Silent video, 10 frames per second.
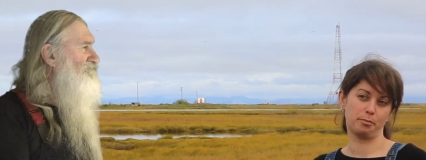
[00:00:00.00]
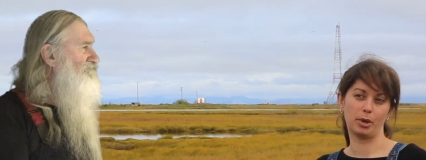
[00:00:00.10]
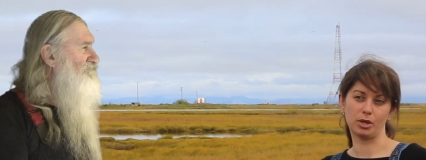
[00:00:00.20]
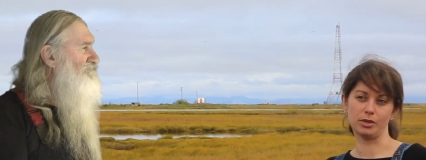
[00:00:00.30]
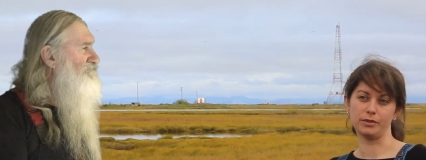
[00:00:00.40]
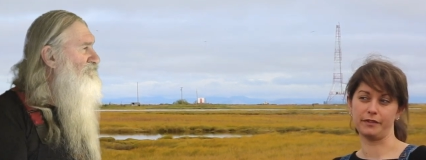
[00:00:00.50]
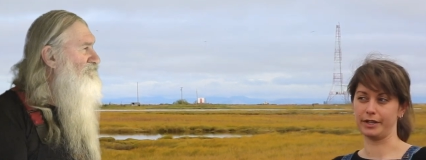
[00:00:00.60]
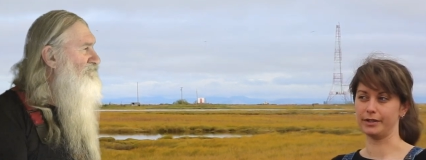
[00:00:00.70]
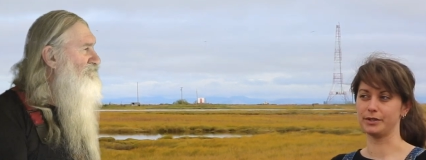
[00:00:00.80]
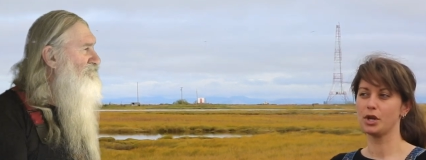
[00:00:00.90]
Speaker 1: football
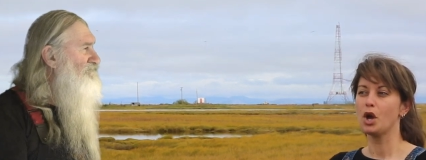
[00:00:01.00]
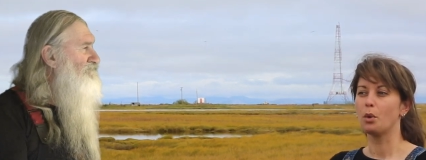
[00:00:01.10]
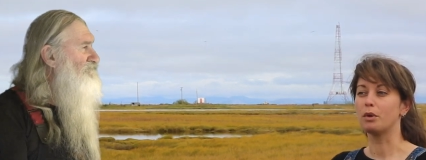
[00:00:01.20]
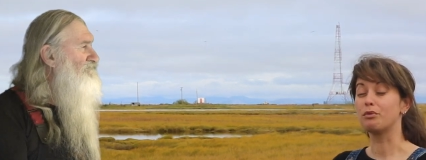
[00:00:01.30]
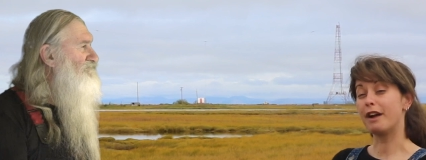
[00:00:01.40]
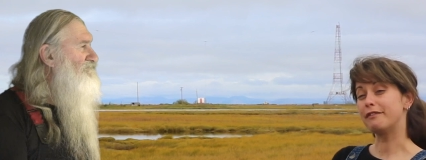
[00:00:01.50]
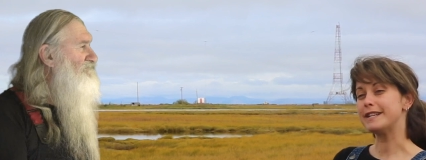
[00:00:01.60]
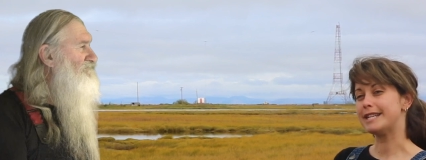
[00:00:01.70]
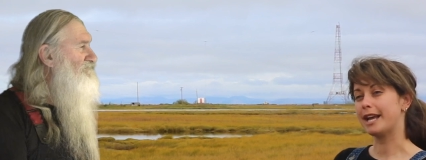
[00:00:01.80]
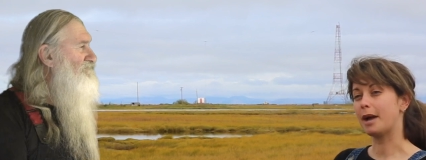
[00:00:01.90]
fields
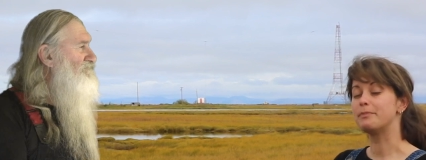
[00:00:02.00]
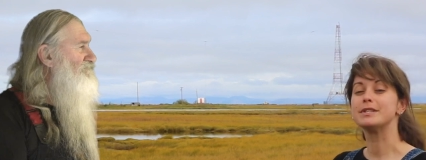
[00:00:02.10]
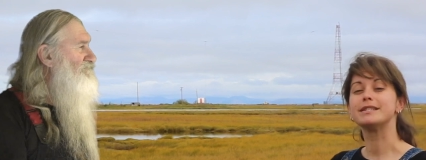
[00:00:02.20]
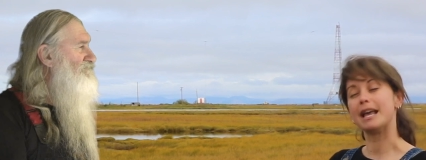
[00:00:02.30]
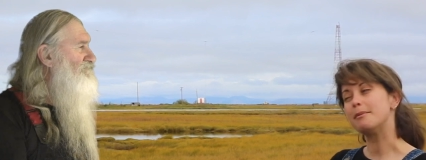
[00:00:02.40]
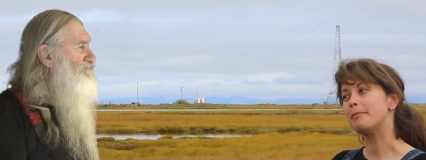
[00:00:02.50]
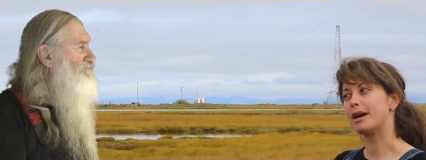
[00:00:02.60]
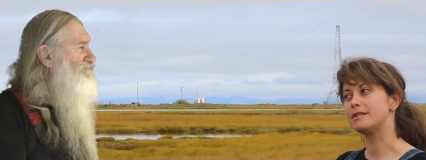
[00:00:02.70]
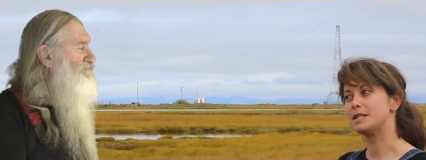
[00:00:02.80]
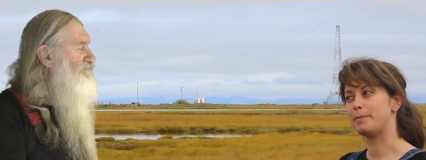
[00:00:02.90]
would roughly take up the
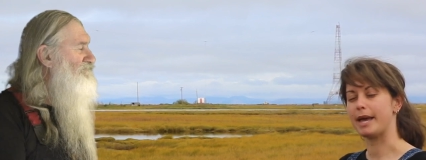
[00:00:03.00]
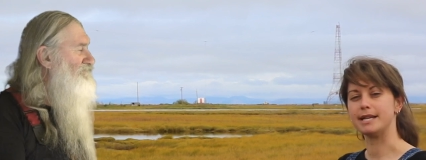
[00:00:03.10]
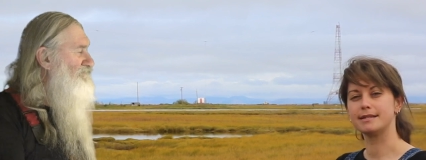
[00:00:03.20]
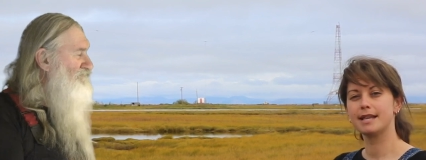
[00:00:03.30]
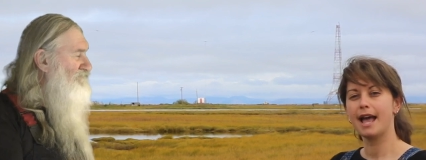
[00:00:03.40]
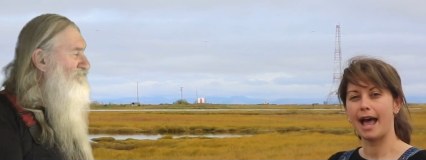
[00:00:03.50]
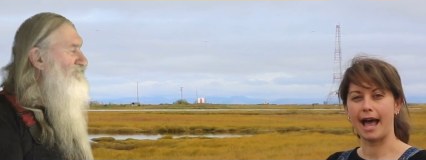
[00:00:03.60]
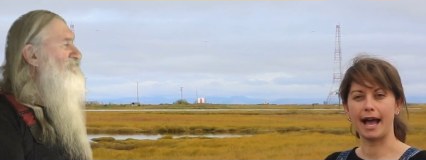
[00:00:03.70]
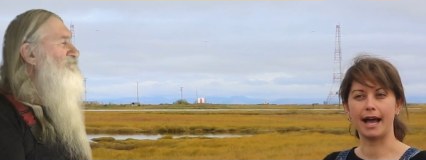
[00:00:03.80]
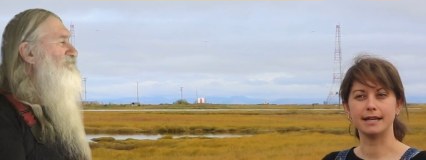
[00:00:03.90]
same amount of space
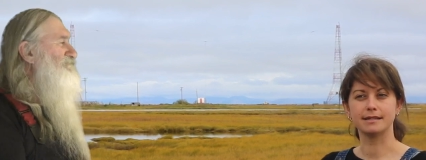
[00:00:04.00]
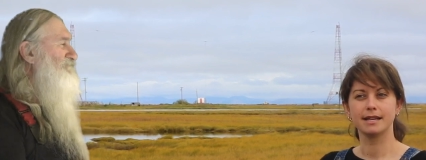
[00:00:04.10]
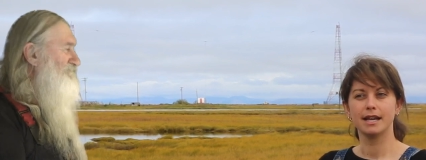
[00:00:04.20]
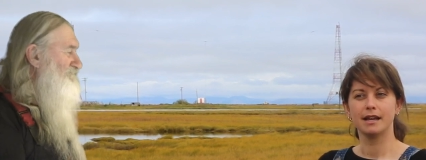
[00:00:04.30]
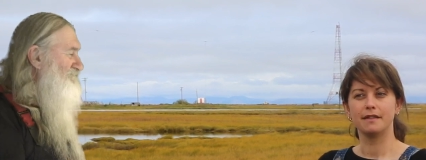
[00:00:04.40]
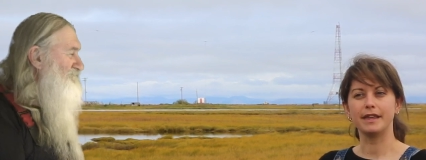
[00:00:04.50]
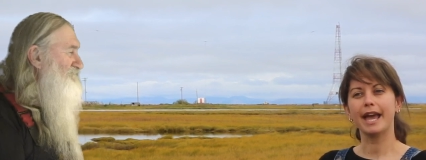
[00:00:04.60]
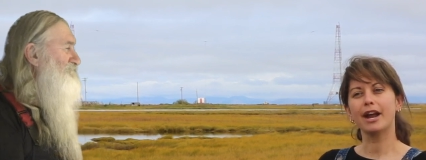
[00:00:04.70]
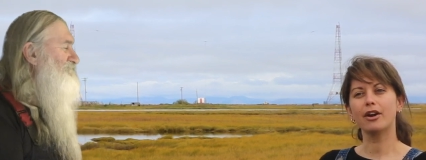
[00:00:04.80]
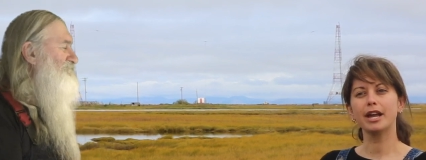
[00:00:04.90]
as
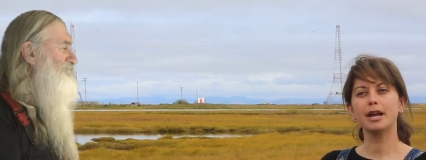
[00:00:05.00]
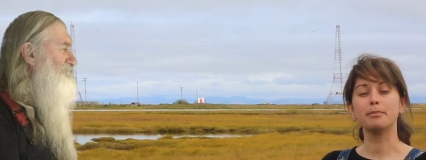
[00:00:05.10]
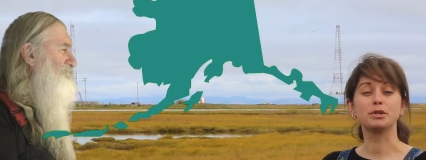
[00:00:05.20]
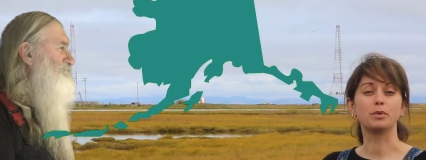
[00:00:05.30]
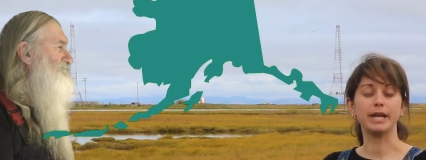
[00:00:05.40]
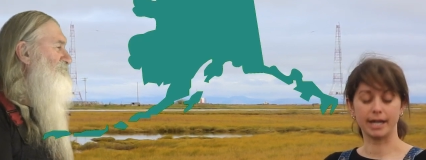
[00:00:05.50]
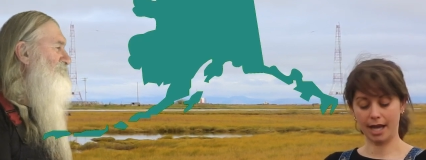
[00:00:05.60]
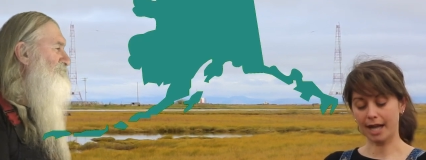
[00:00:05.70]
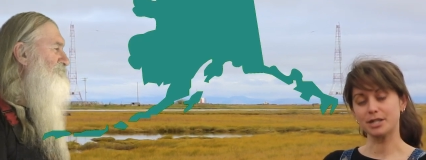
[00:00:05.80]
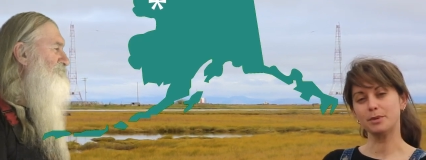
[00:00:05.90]
the area between